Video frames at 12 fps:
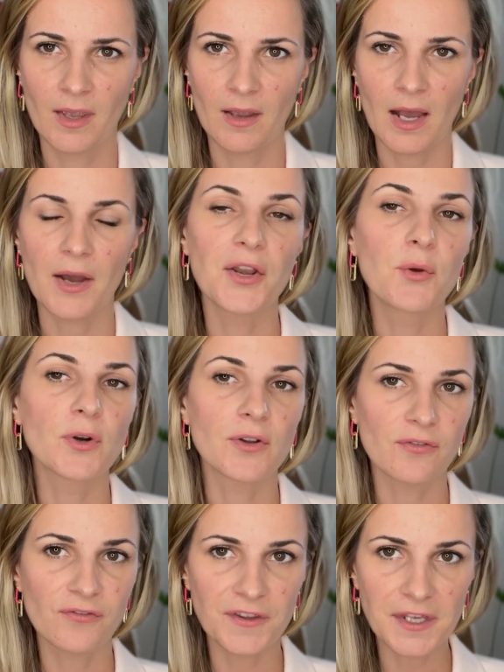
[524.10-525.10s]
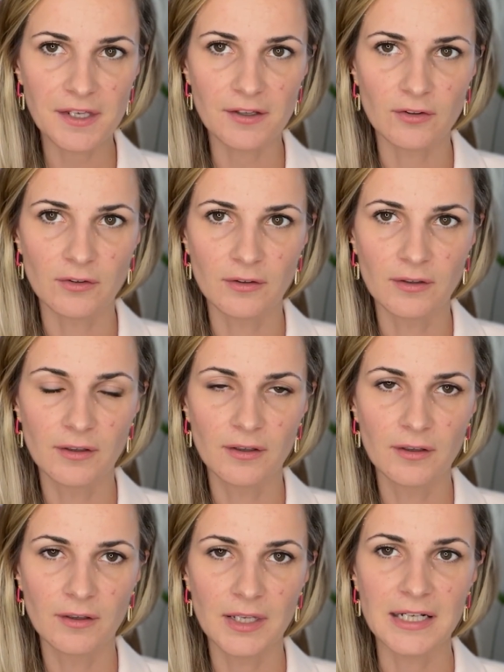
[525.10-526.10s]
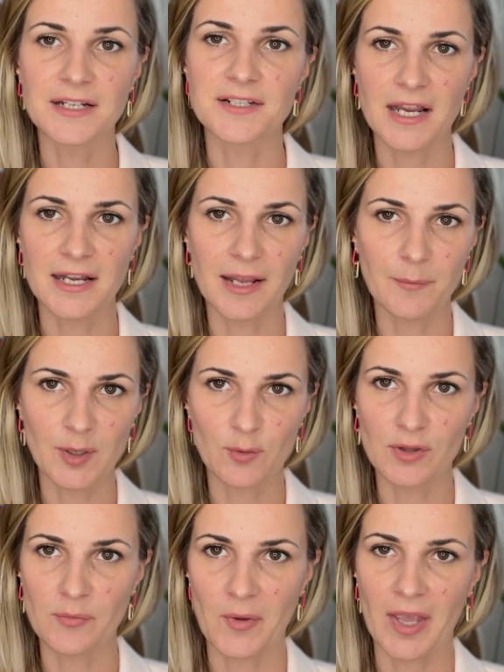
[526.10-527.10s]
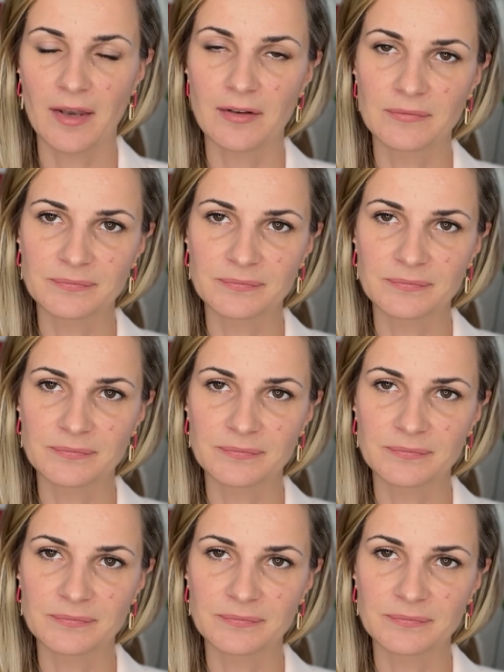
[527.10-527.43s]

How do you want to feel in a dynamic with a man?